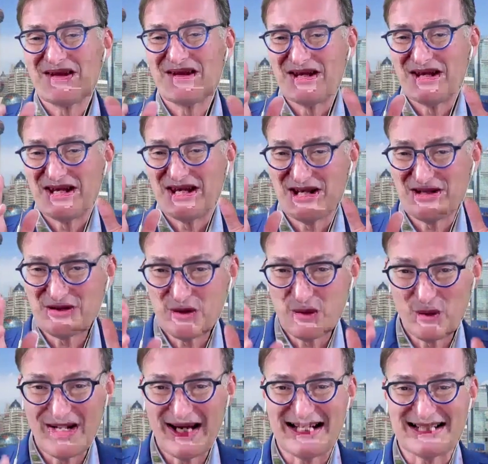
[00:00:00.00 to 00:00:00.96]
in the
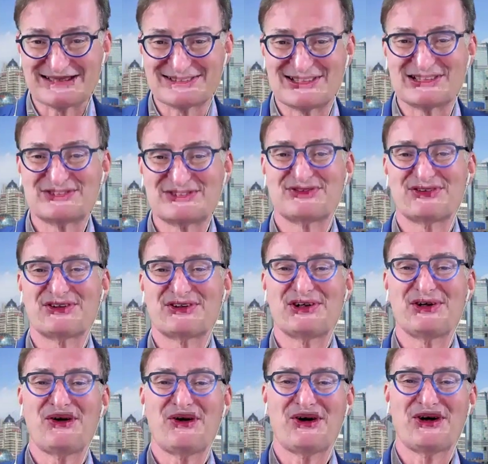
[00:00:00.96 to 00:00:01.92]
West, it's very
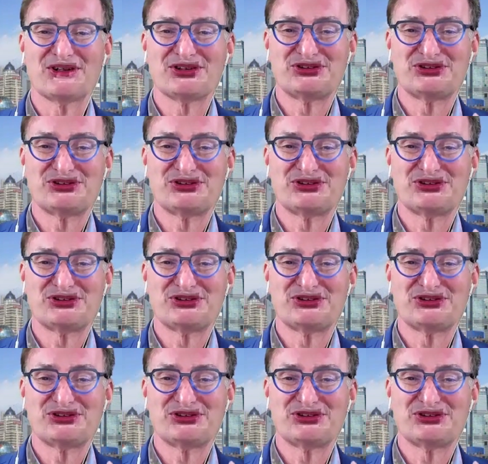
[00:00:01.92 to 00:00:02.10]
hard